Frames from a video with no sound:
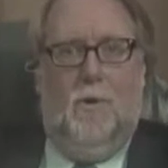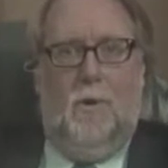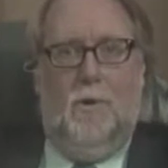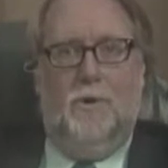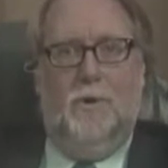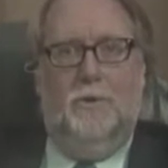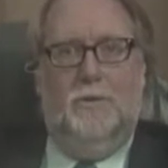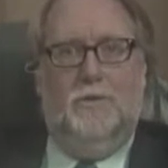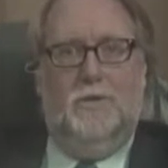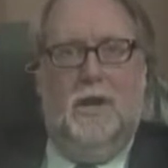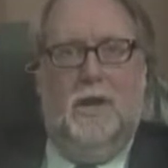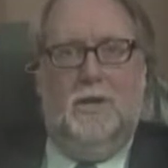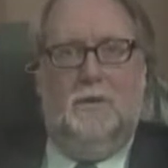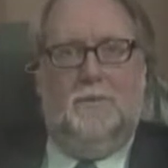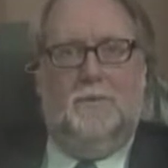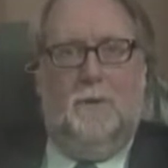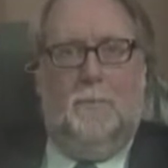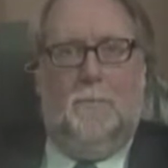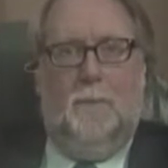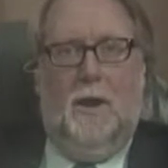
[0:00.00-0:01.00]
More new
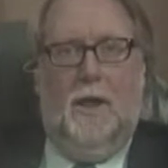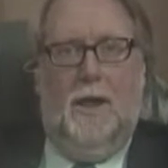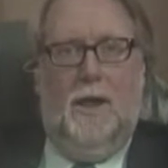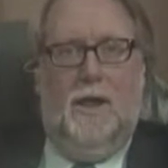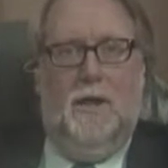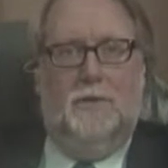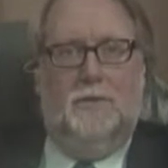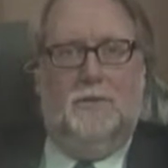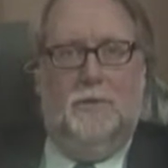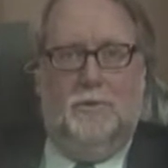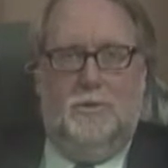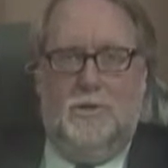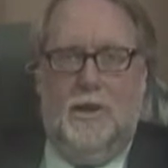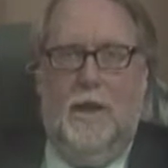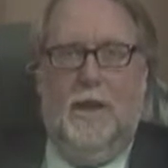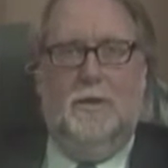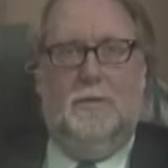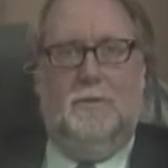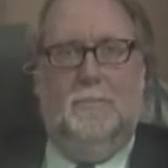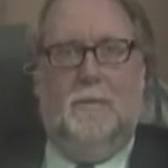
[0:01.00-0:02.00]
channels are planned, so
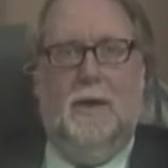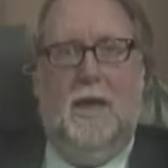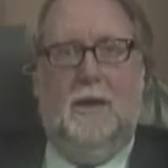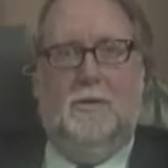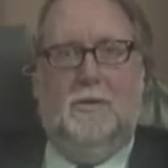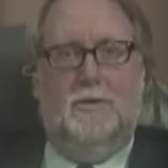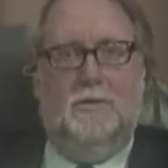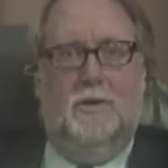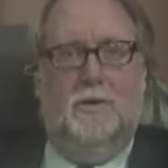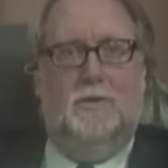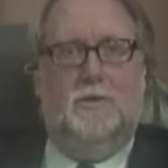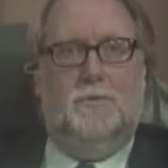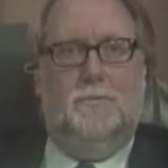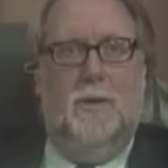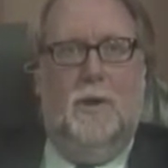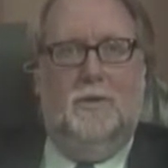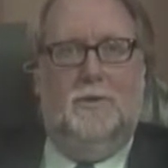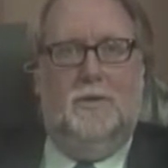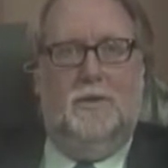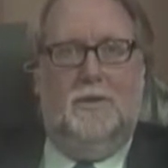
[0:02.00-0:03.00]
change the batteries in your
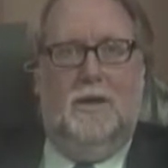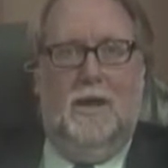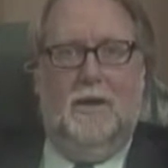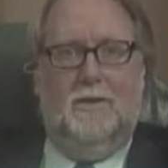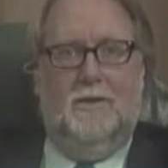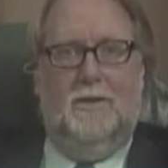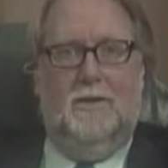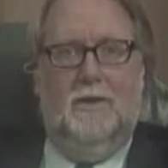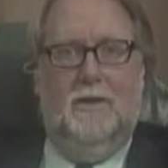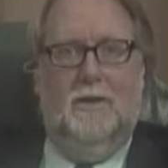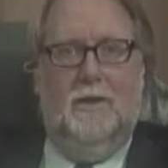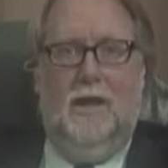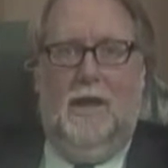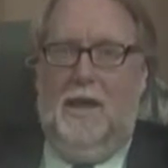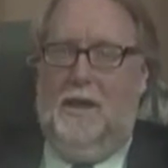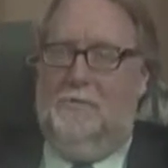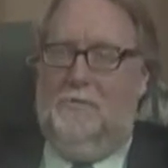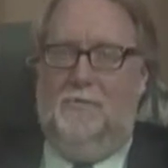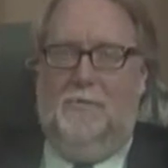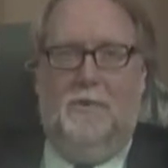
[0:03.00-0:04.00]
smoke detector
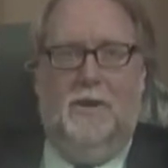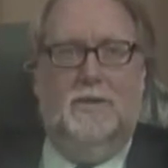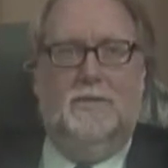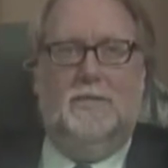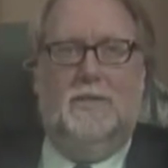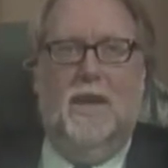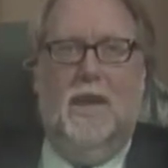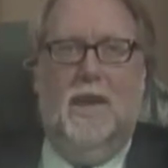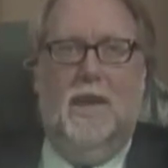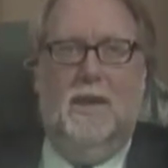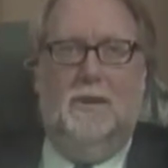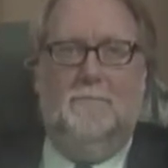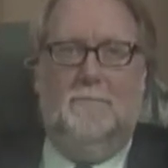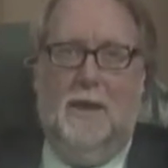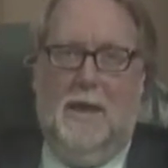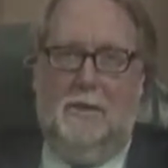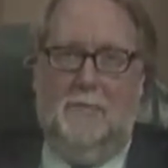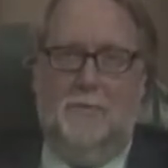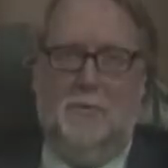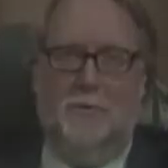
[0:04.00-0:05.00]
and
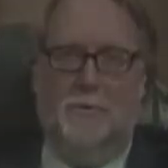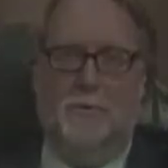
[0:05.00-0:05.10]
rescan Baton